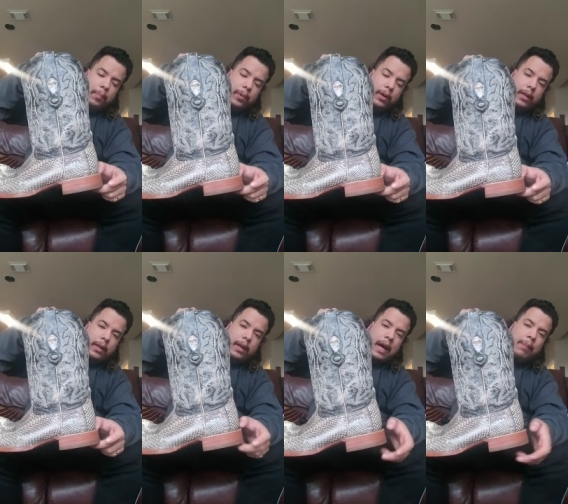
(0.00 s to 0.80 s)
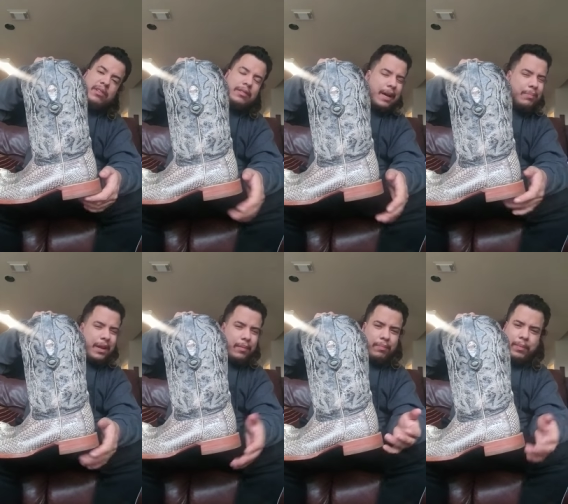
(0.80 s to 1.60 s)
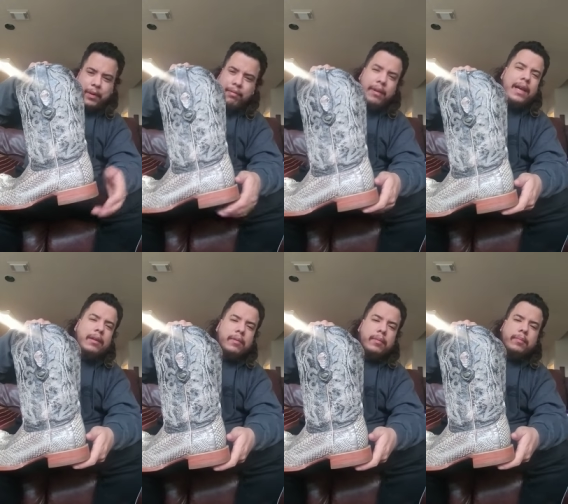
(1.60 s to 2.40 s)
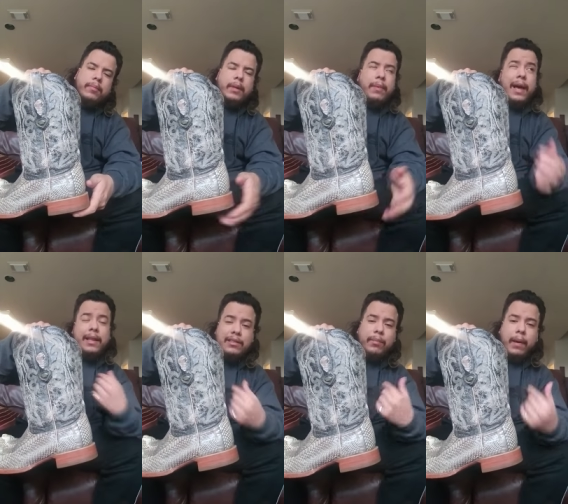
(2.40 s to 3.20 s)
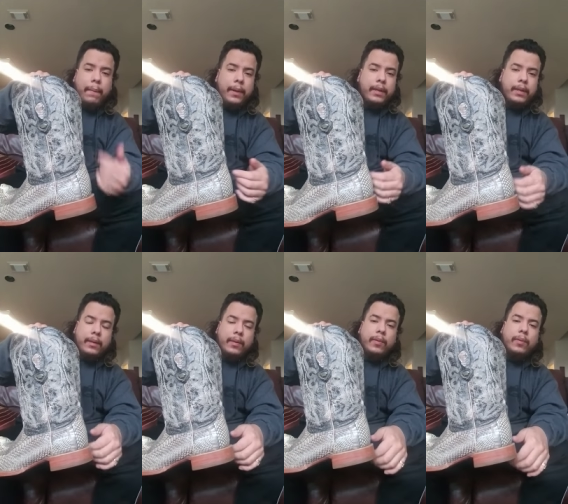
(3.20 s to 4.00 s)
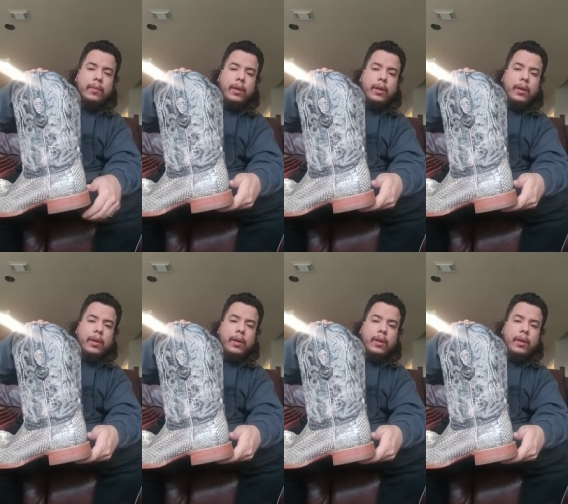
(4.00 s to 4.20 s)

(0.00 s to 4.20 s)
but I'm just I'm not a, a fan of them. In my at least in my opinion, you know.